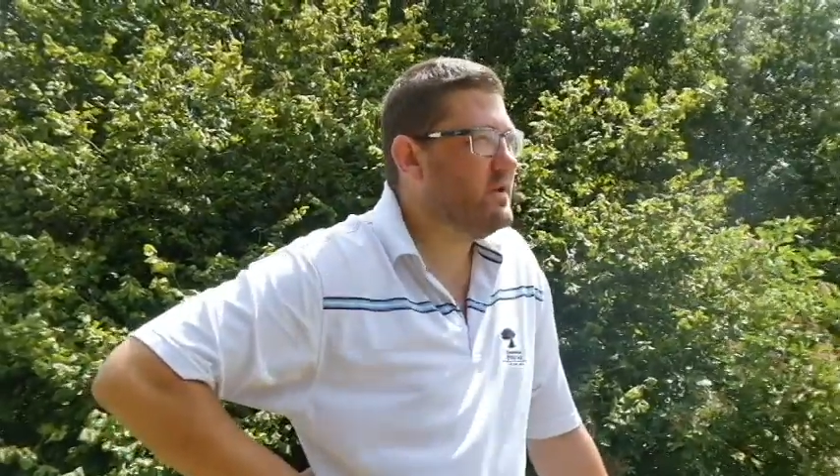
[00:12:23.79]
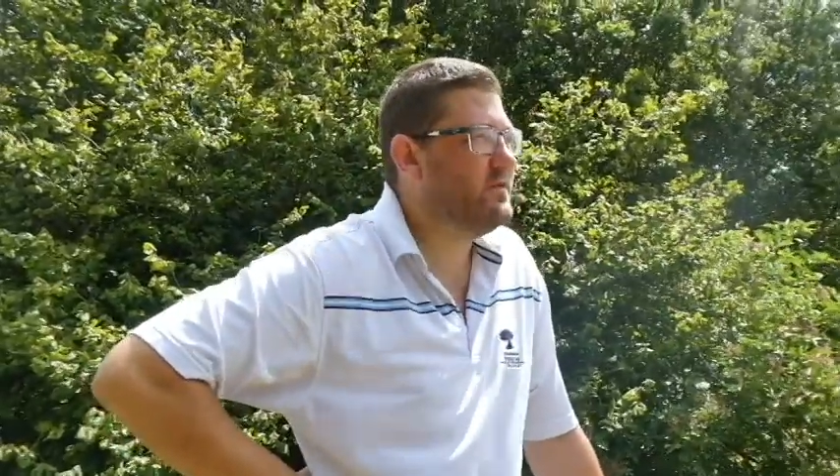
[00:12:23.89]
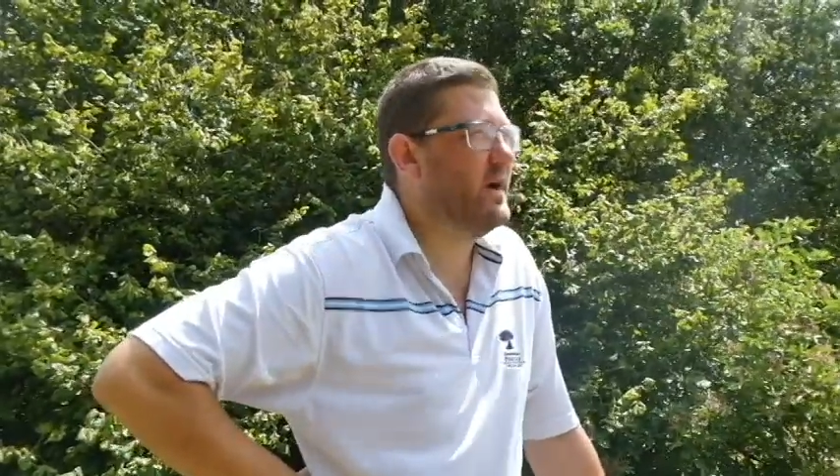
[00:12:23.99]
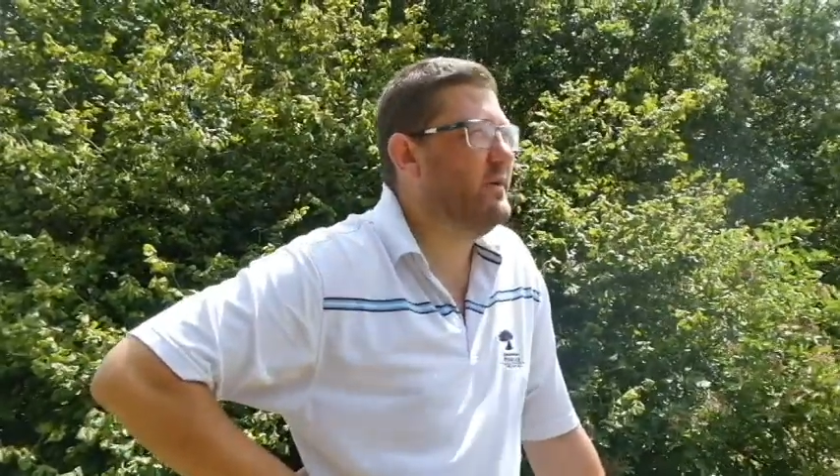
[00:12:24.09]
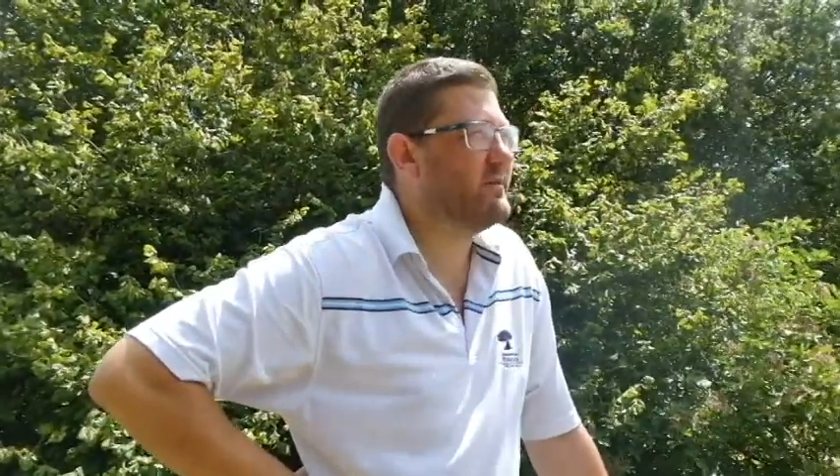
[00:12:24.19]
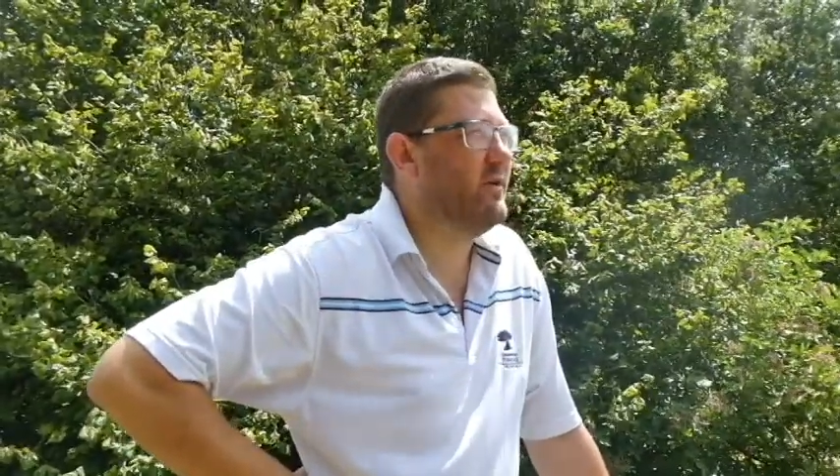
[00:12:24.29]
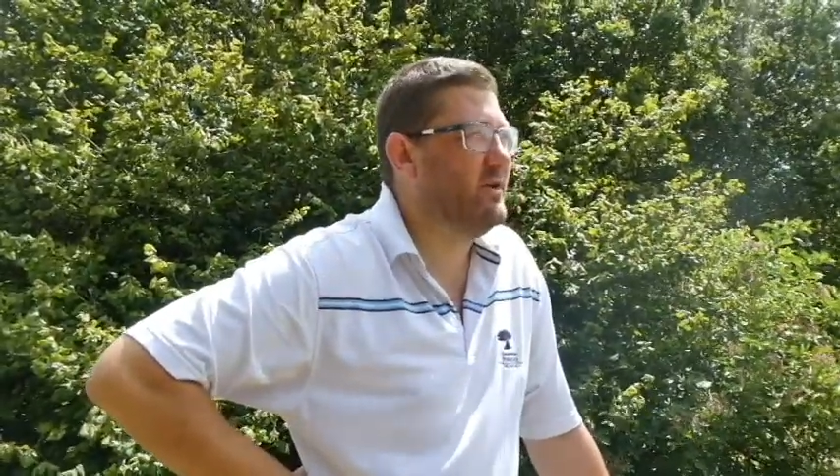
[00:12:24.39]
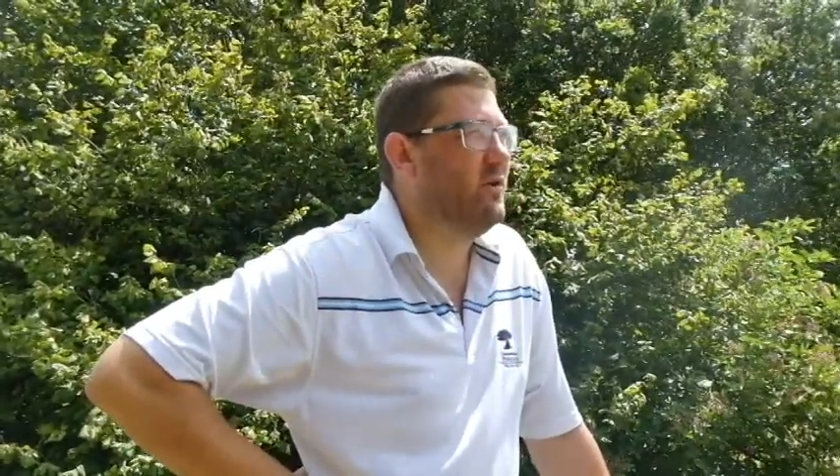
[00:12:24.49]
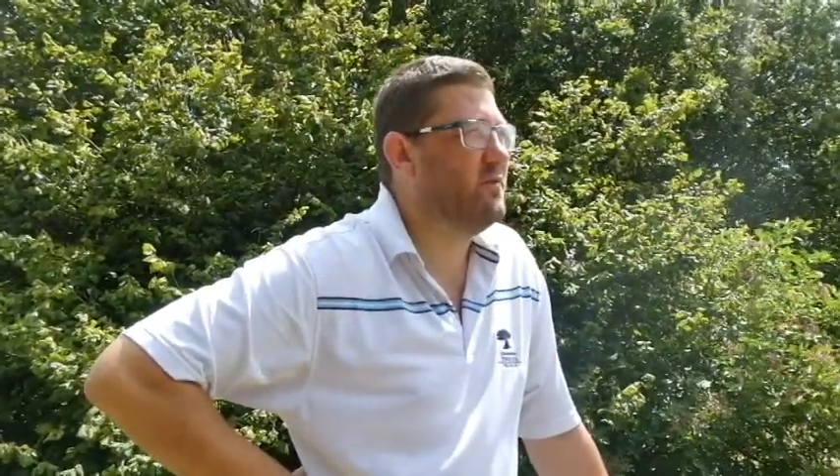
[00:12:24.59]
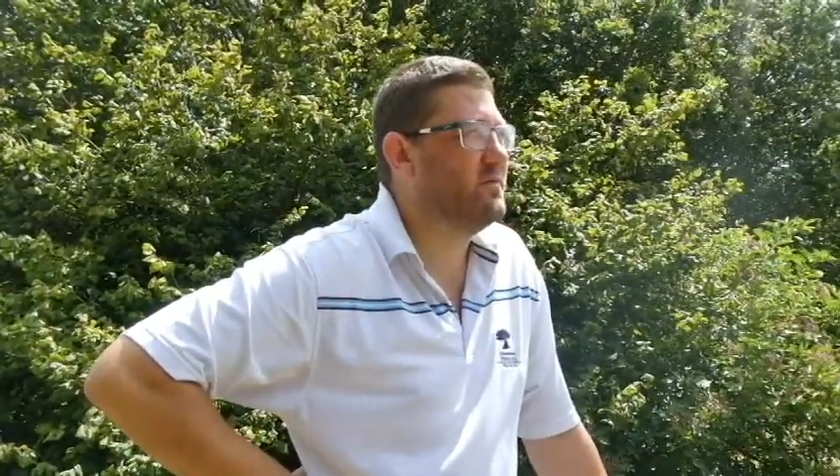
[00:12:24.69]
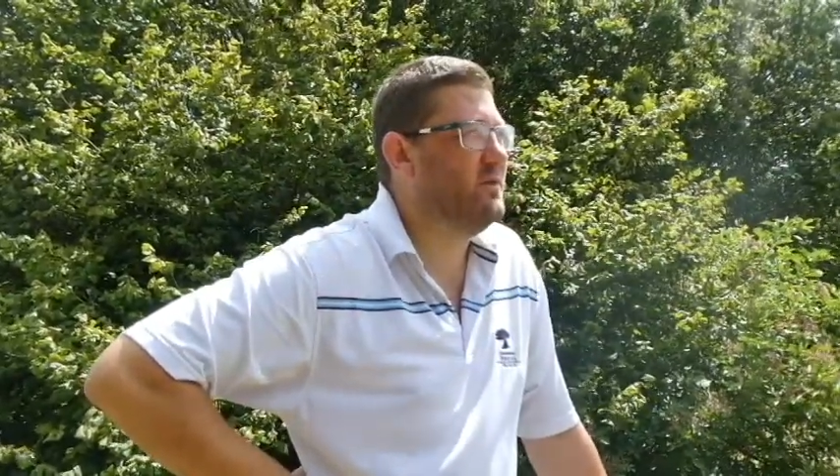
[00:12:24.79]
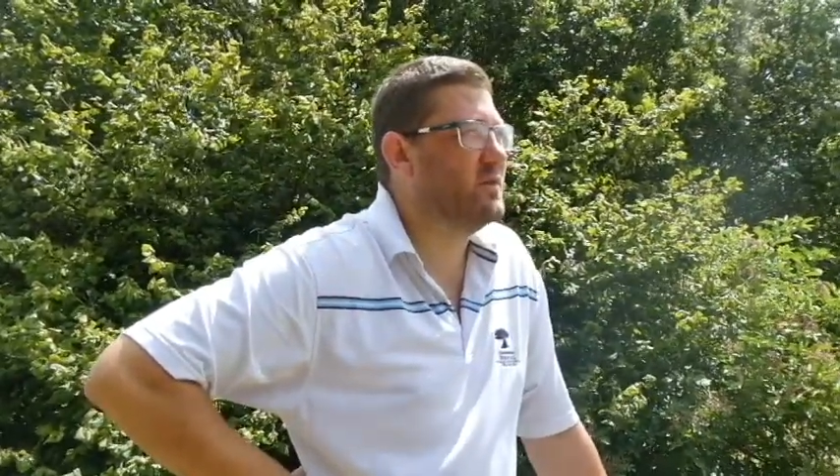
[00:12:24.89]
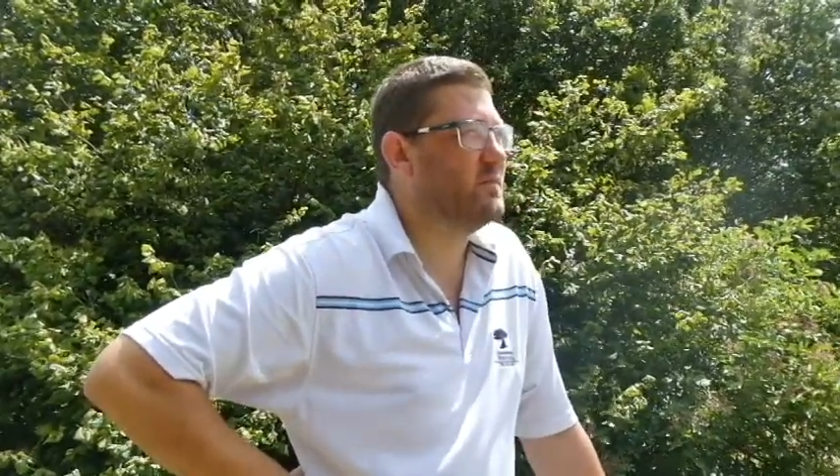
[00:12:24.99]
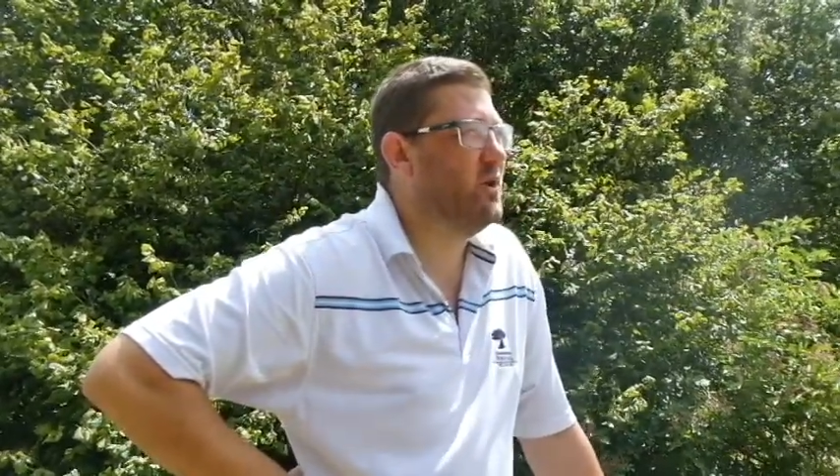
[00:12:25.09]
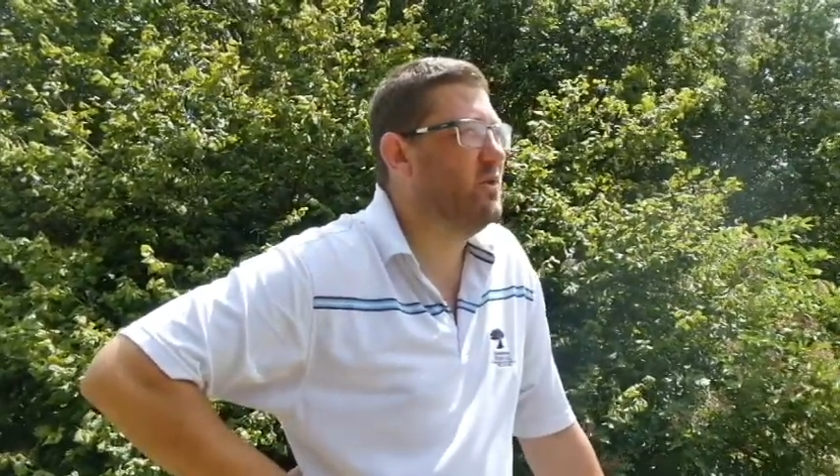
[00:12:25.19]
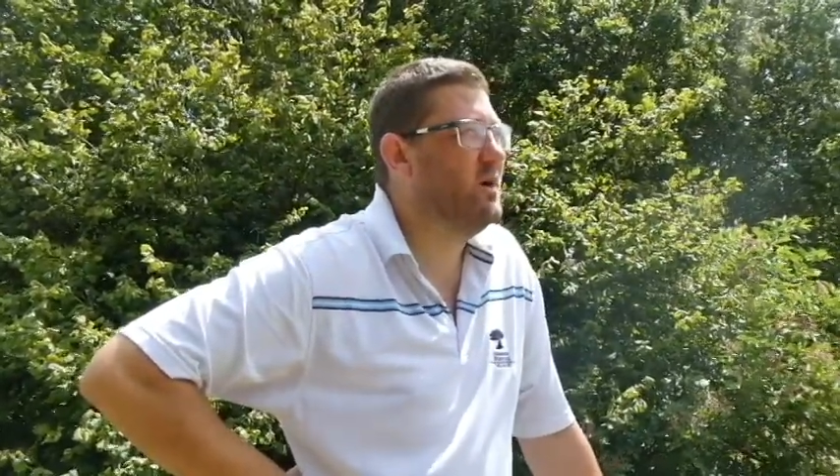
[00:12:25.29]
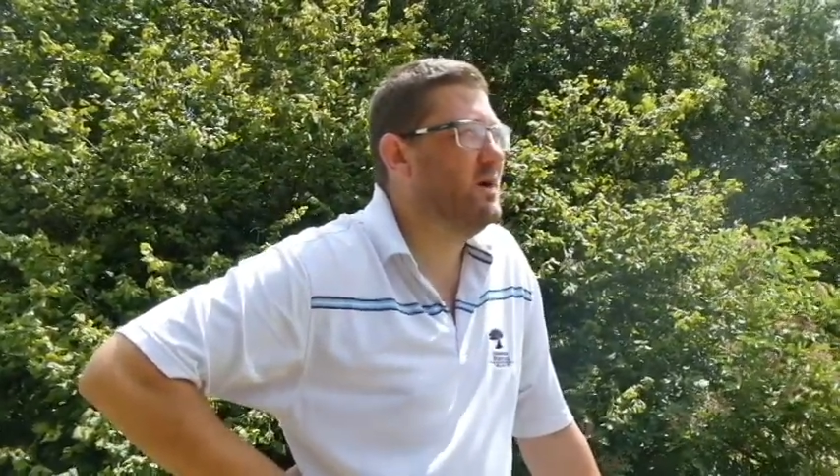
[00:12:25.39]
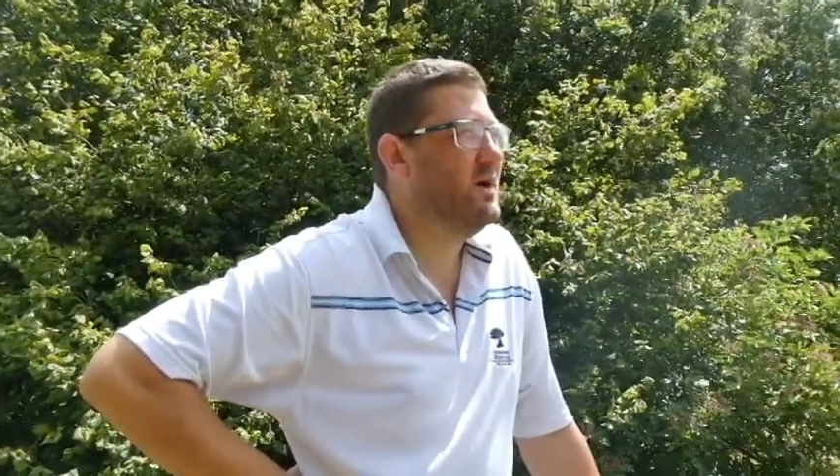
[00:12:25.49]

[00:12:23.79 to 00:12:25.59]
So it's like lost ball.